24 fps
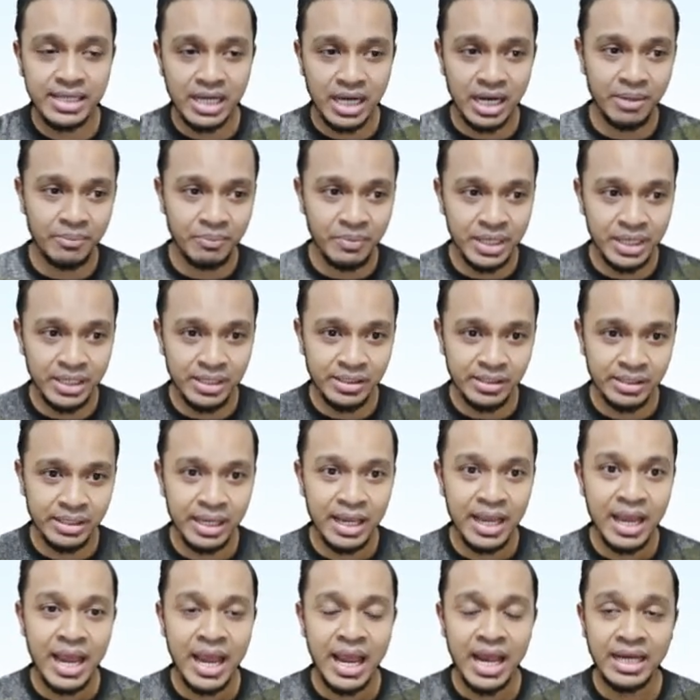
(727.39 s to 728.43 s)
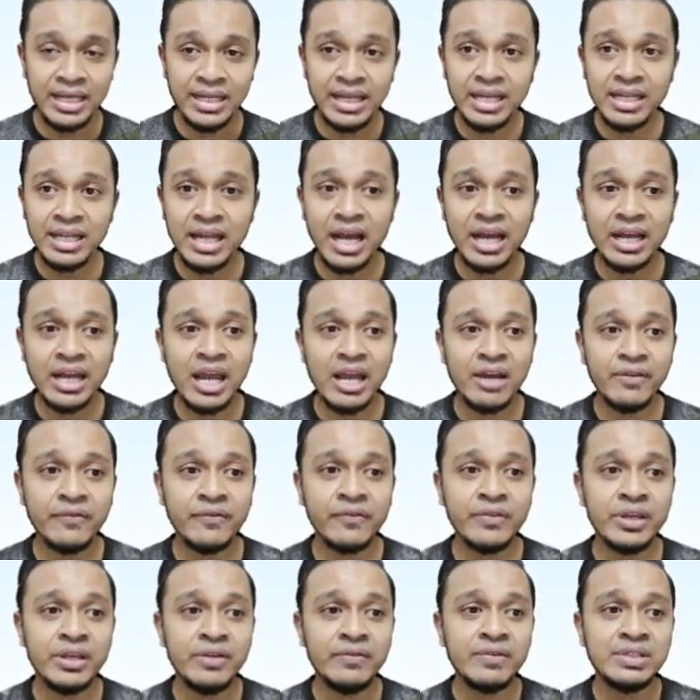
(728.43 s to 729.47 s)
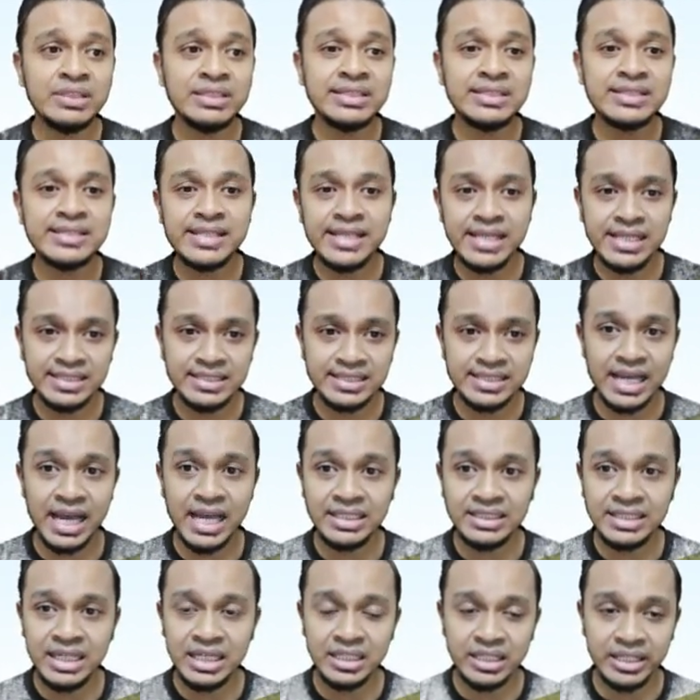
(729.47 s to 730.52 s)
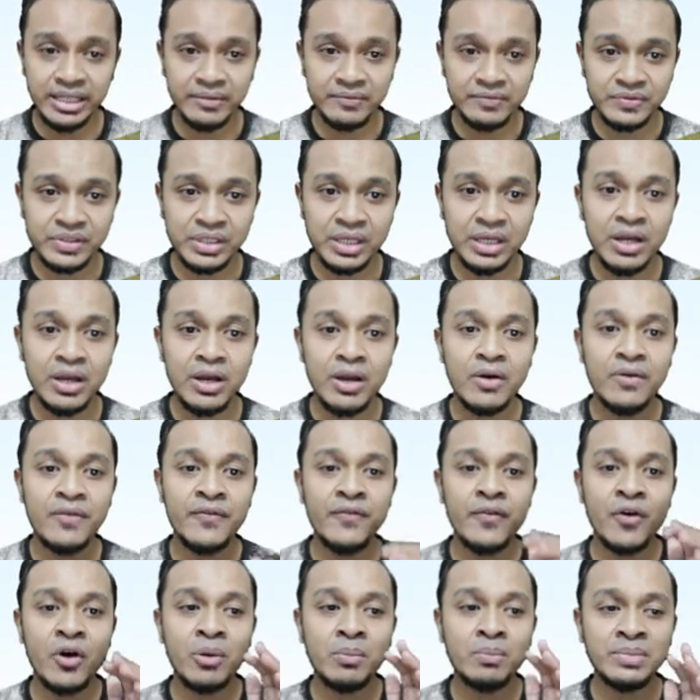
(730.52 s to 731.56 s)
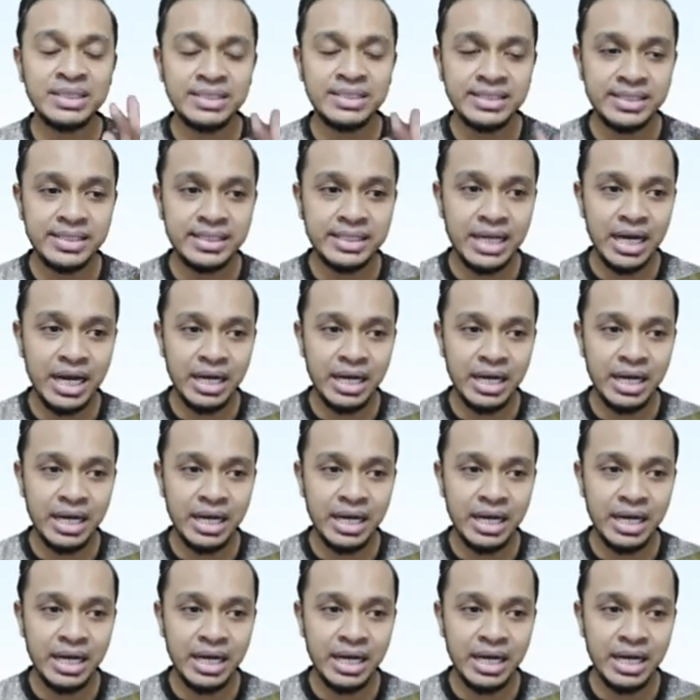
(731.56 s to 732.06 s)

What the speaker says: Amin, and then I have given 6 adjectives for Mr.